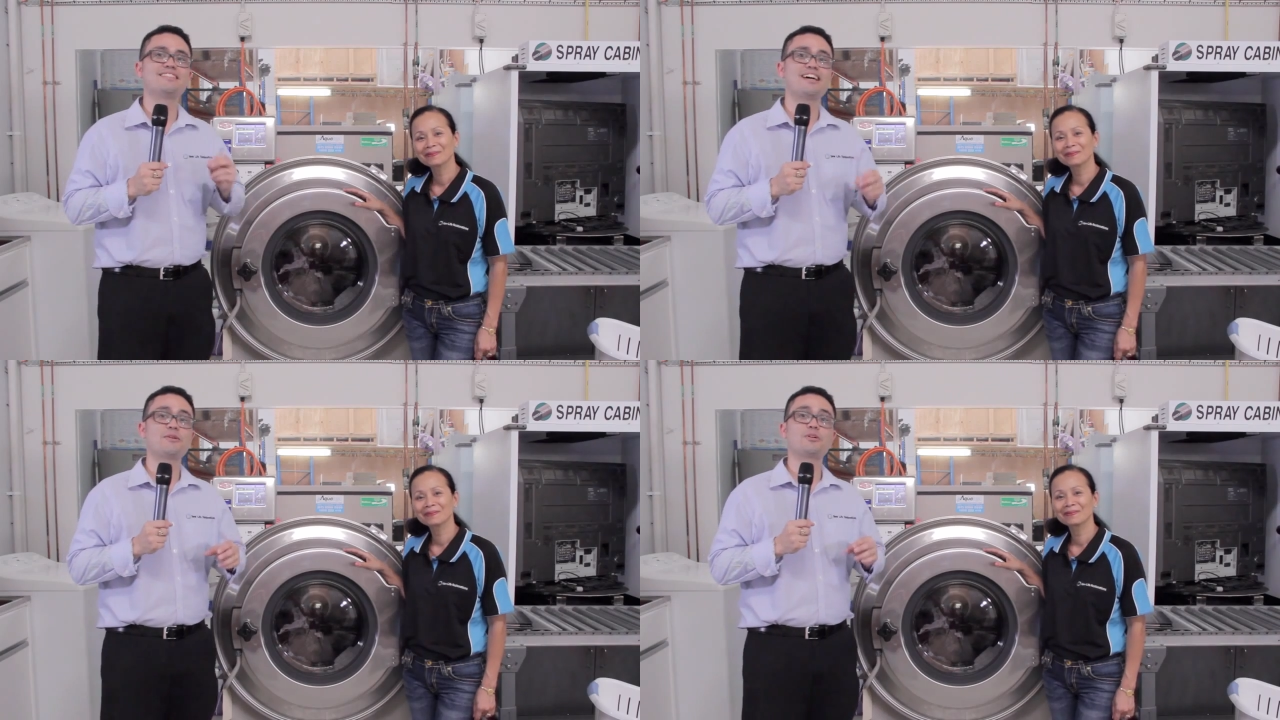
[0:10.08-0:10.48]

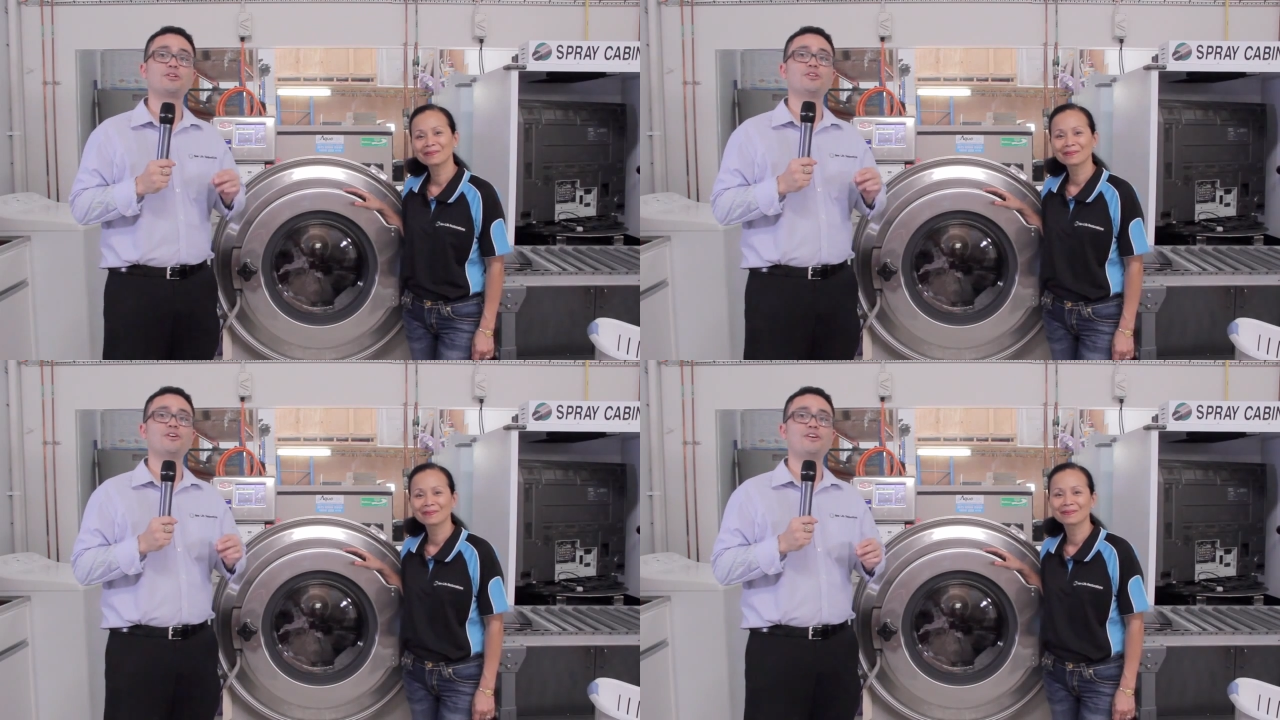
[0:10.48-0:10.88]
Speaker 1: today we're going
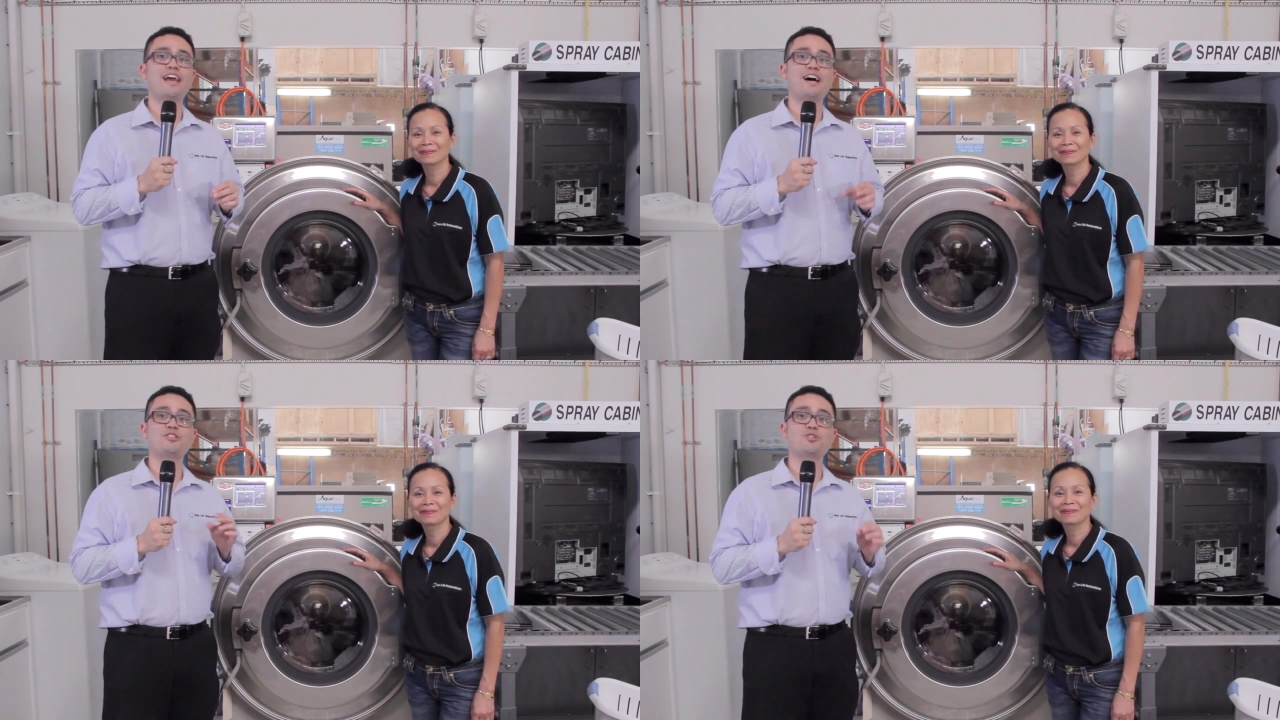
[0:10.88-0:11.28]
to learn
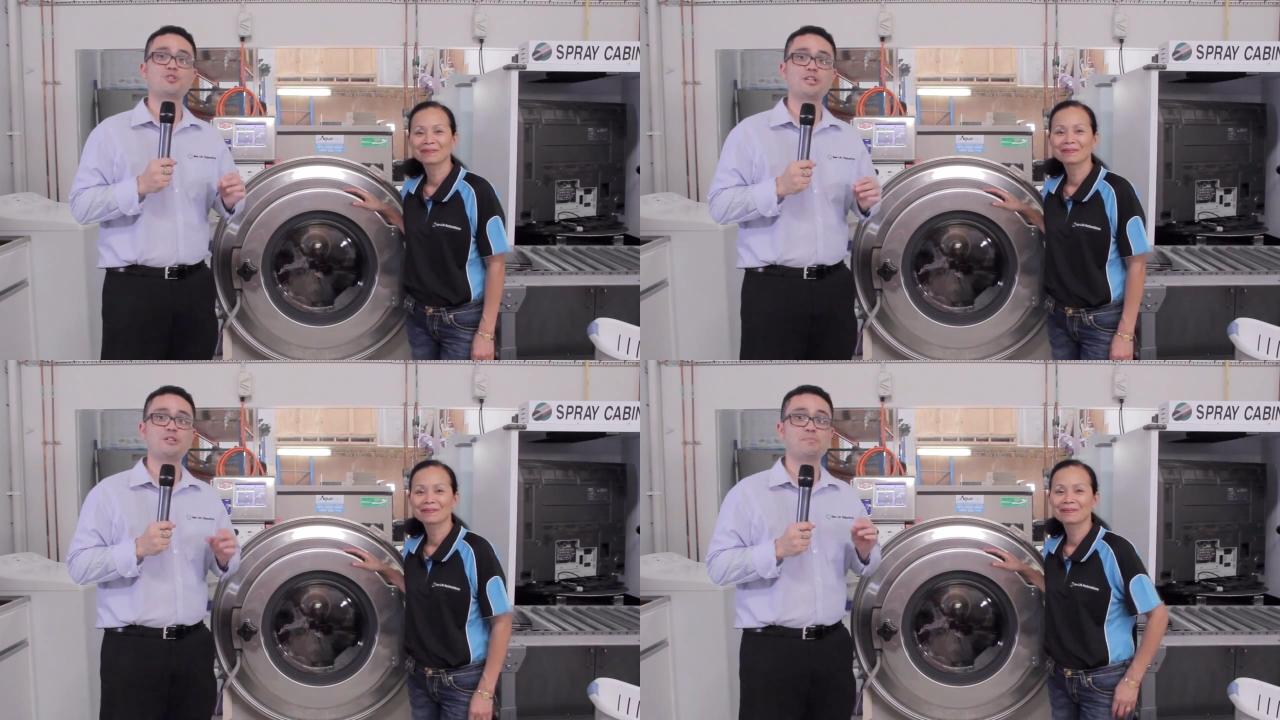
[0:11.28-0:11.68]
how to
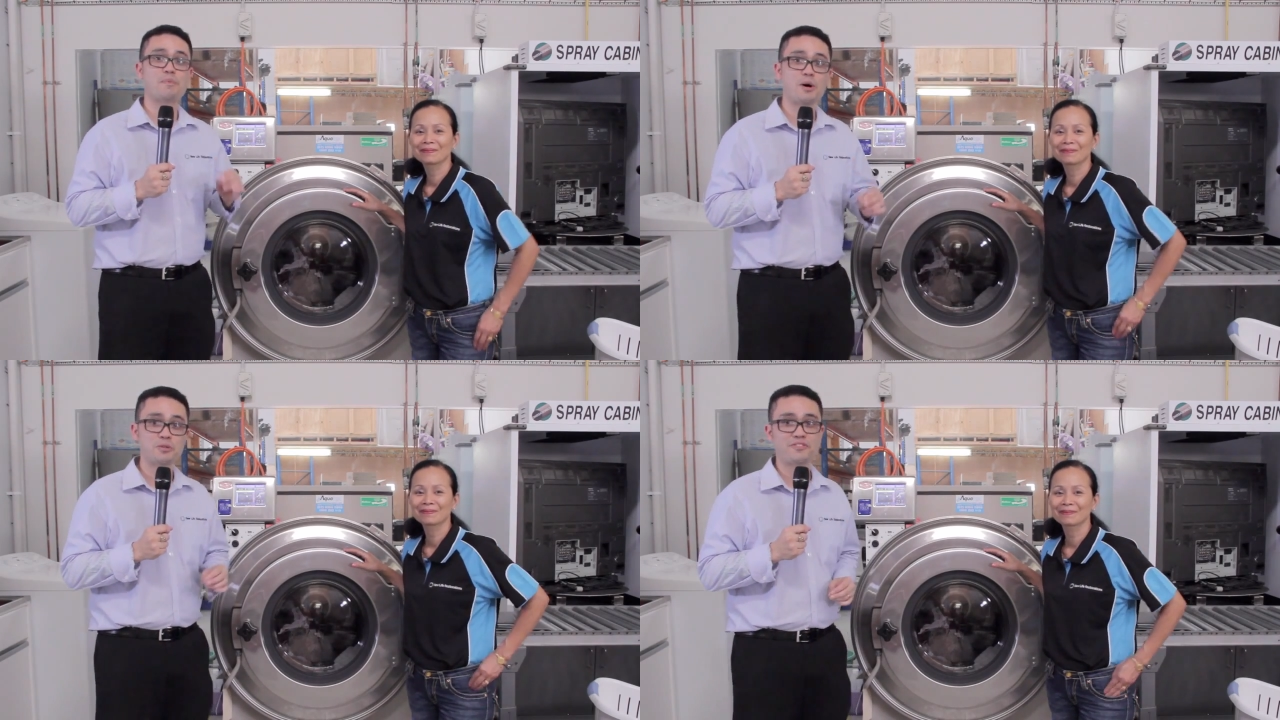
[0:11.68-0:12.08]
treat
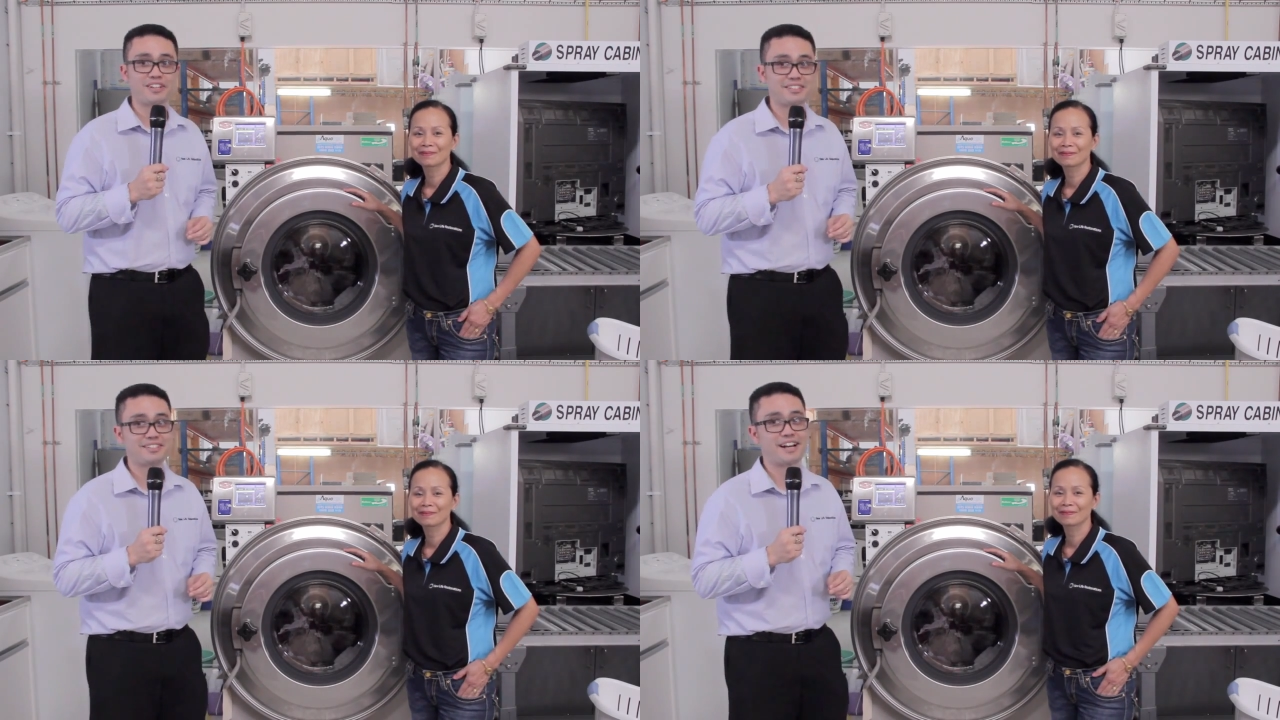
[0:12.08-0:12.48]
mold
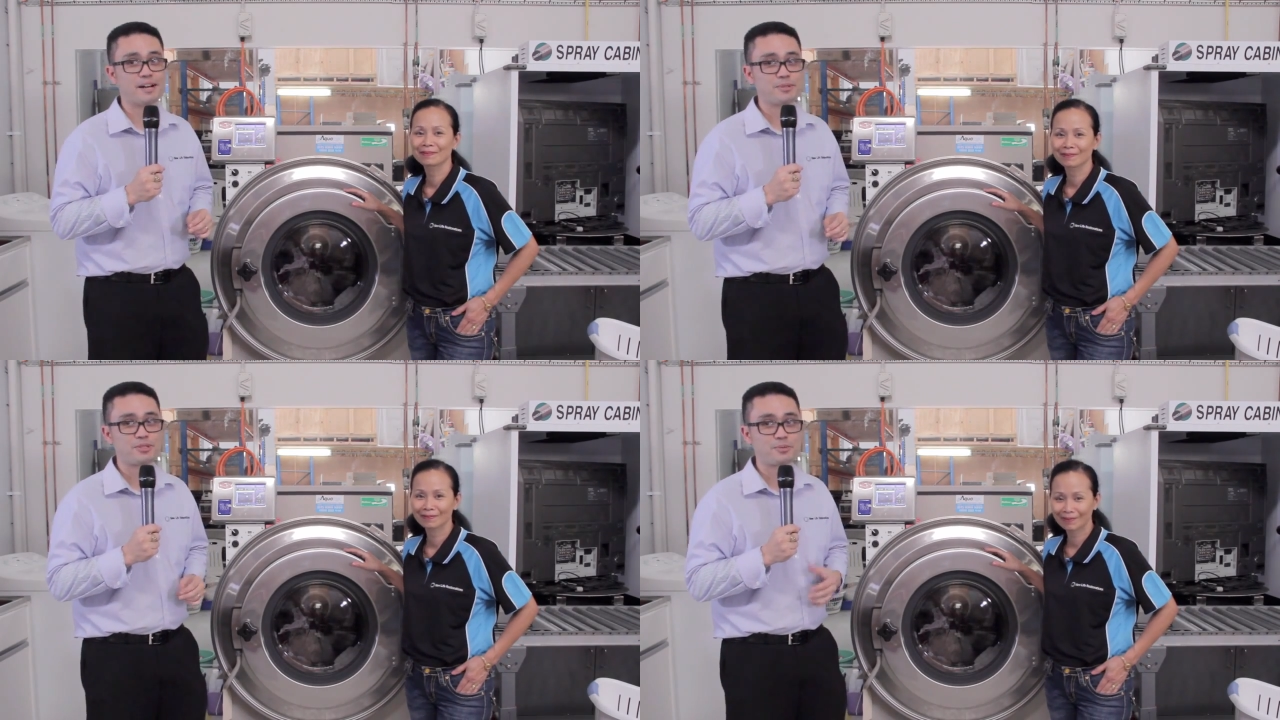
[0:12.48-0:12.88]
affected
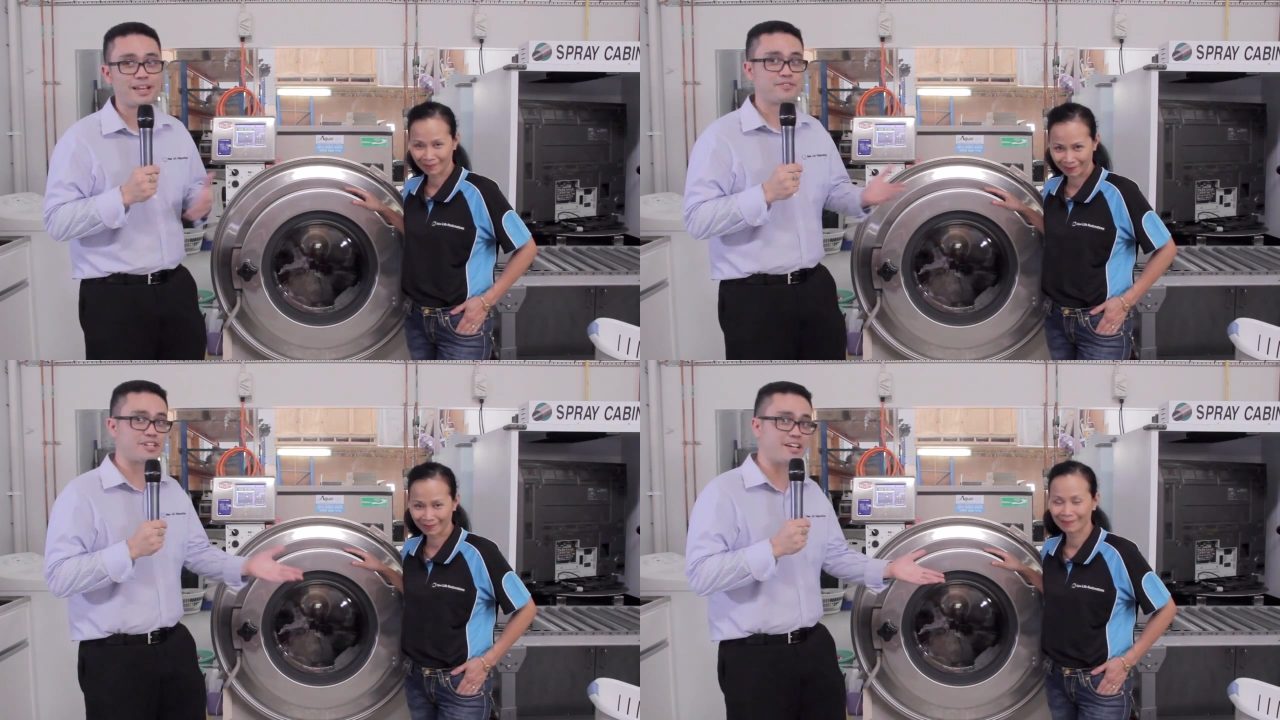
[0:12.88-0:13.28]
garments. We
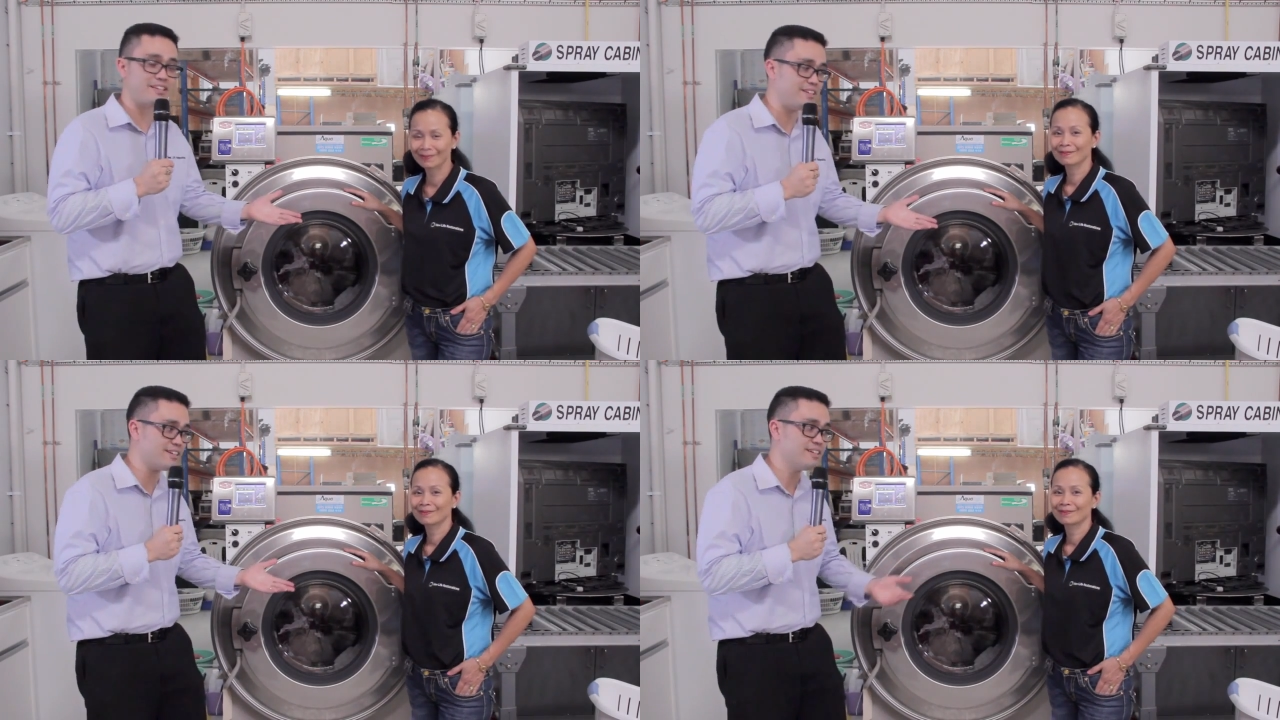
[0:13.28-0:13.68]
have
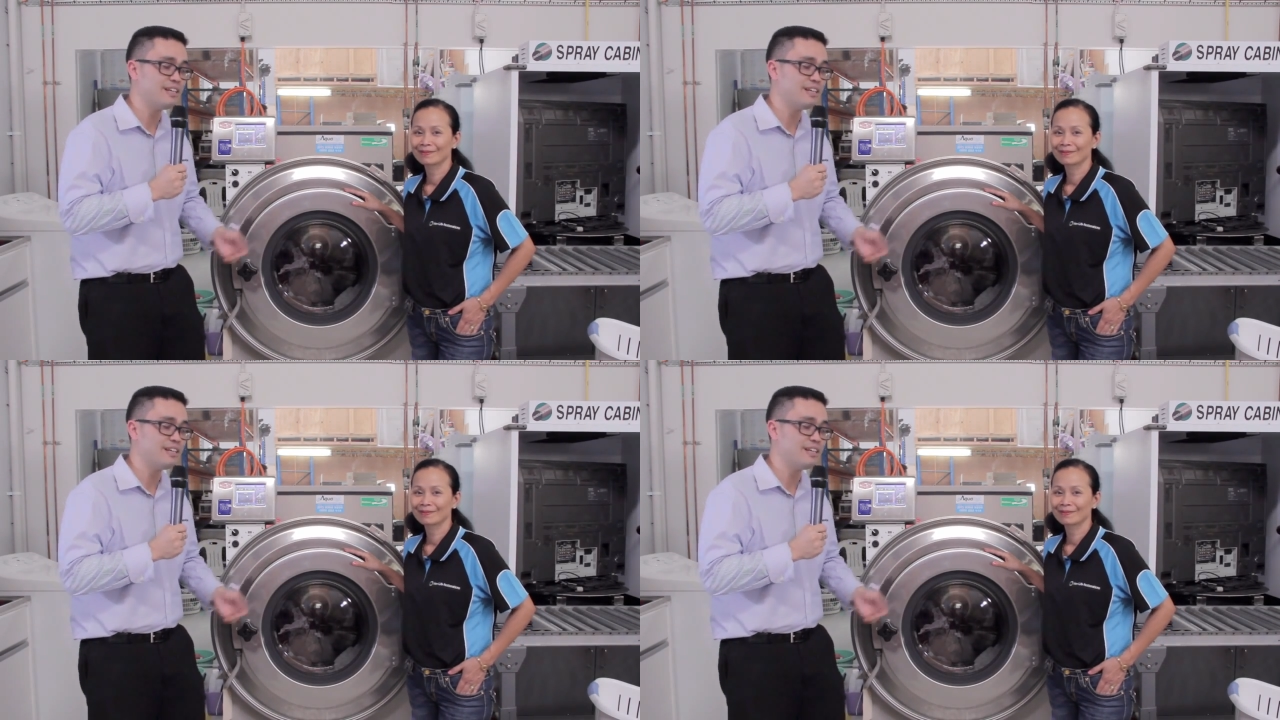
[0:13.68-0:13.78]
Jane here,